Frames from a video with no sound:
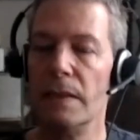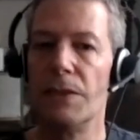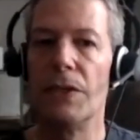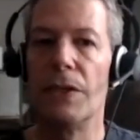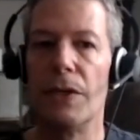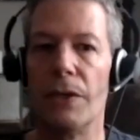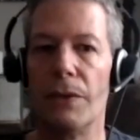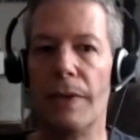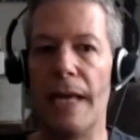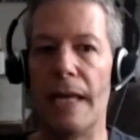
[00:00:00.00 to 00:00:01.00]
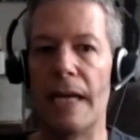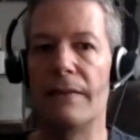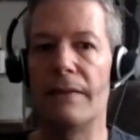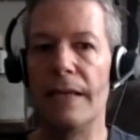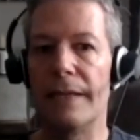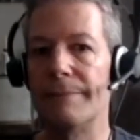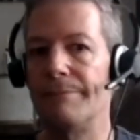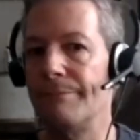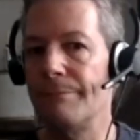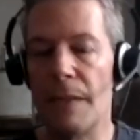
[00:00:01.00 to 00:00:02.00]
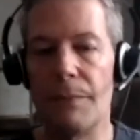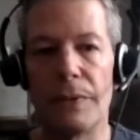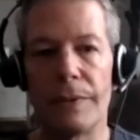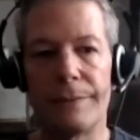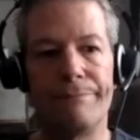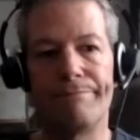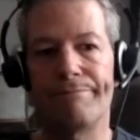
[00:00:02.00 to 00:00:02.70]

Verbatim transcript: you know, and I think people